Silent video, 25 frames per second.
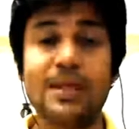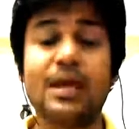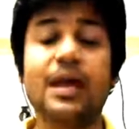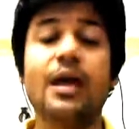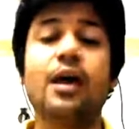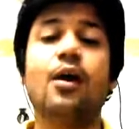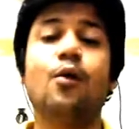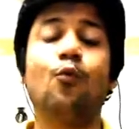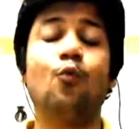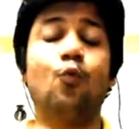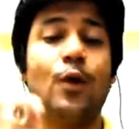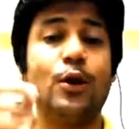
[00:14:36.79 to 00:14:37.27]

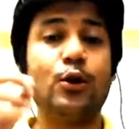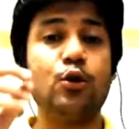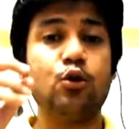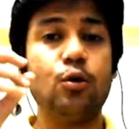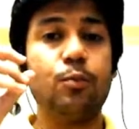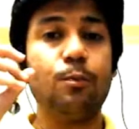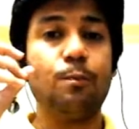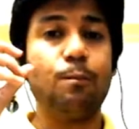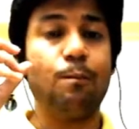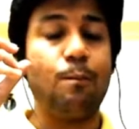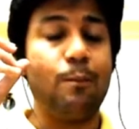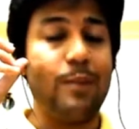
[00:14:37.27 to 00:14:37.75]
When you're
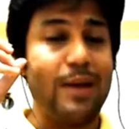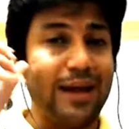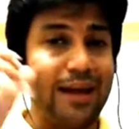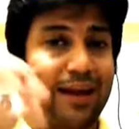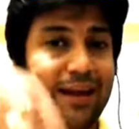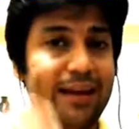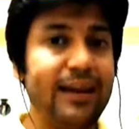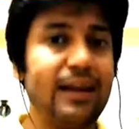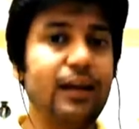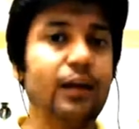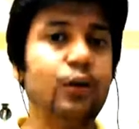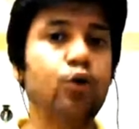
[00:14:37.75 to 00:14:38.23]

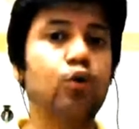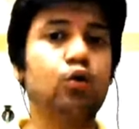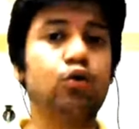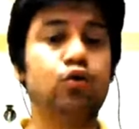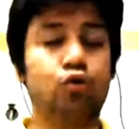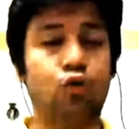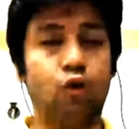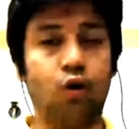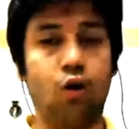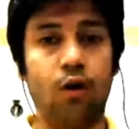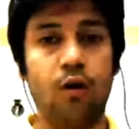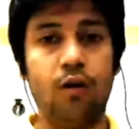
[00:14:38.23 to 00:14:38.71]
beginning to
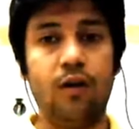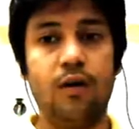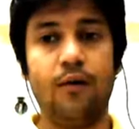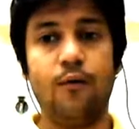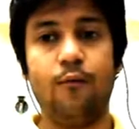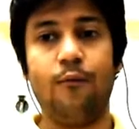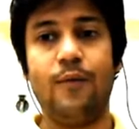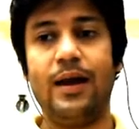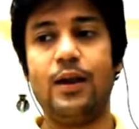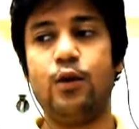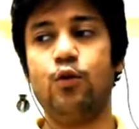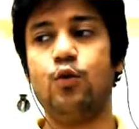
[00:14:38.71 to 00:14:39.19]
solve, when
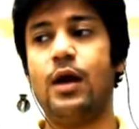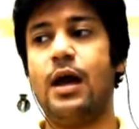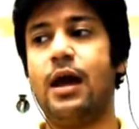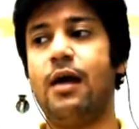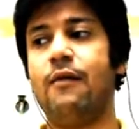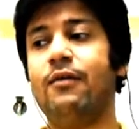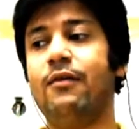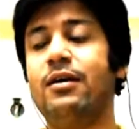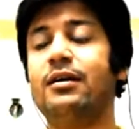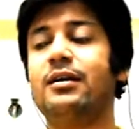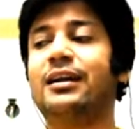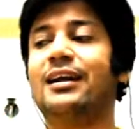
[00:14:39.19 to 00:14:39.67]
you
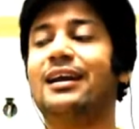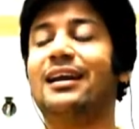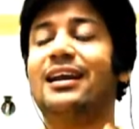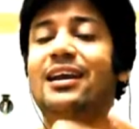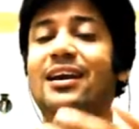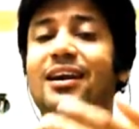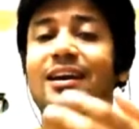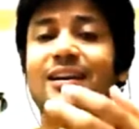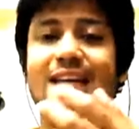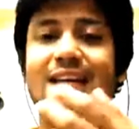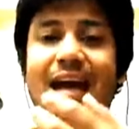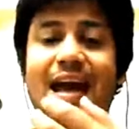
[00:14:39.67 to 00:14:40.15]
haven't
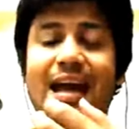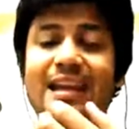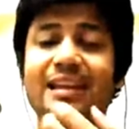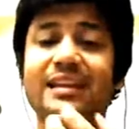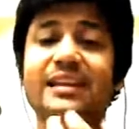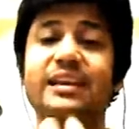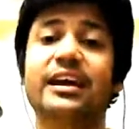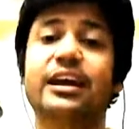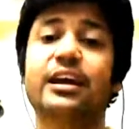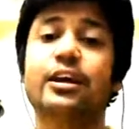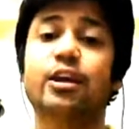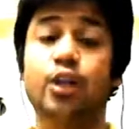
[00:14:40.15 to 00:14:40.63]
cleared any
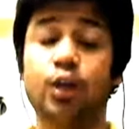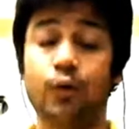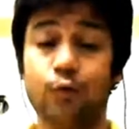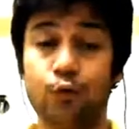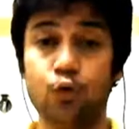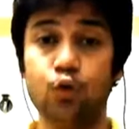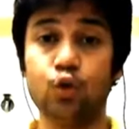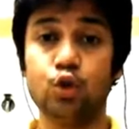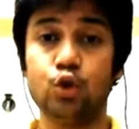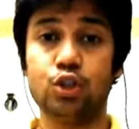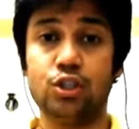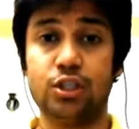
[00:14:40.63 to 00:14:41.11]

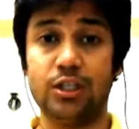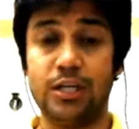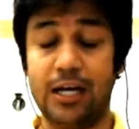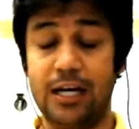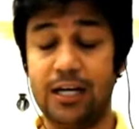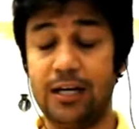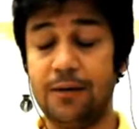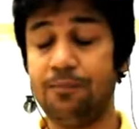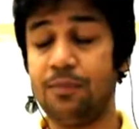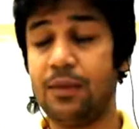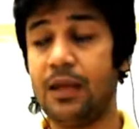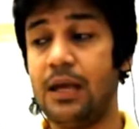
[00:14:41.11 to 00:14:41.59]
interviews
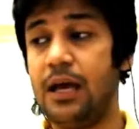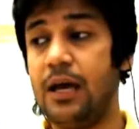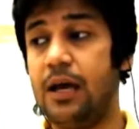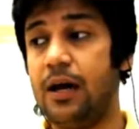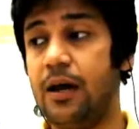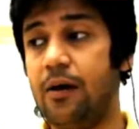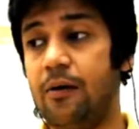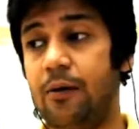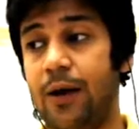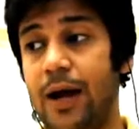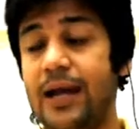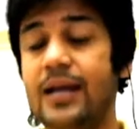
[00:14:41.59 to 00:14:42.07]
yet,
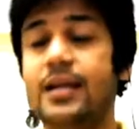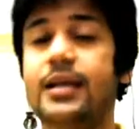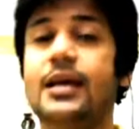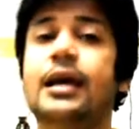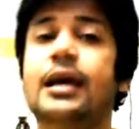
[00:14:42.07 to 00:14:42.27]
right,